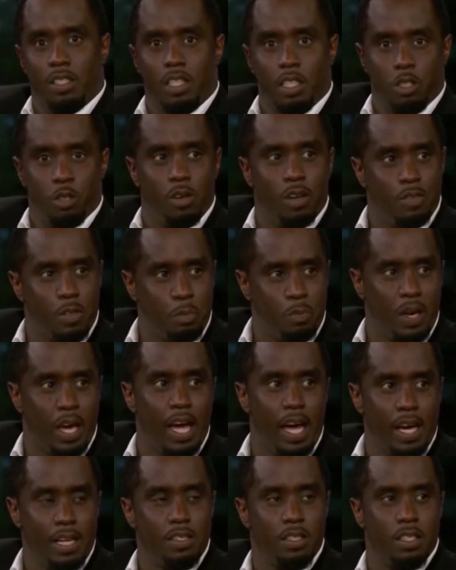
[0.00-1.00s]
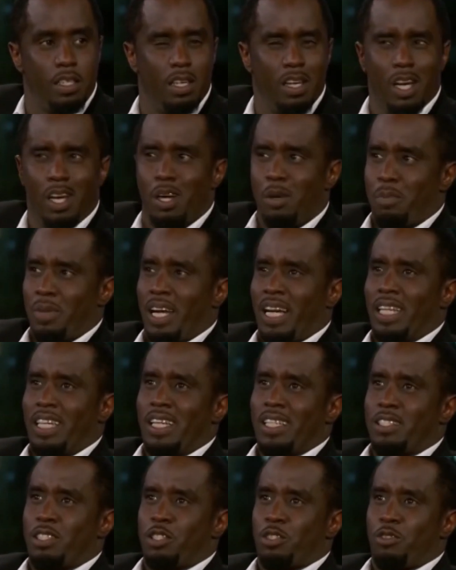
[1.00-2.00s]
that you have to pass to, but I
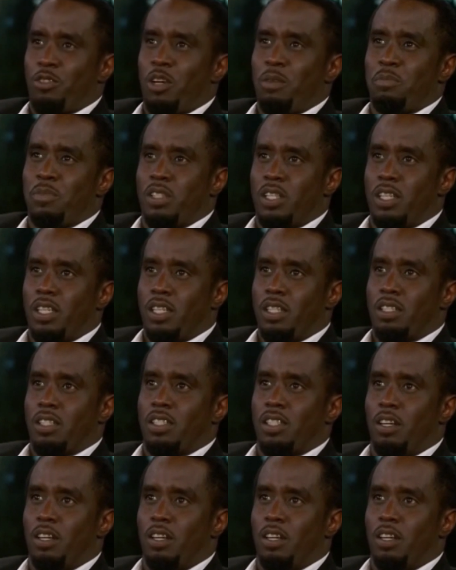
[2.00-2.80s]
guess Trump did it.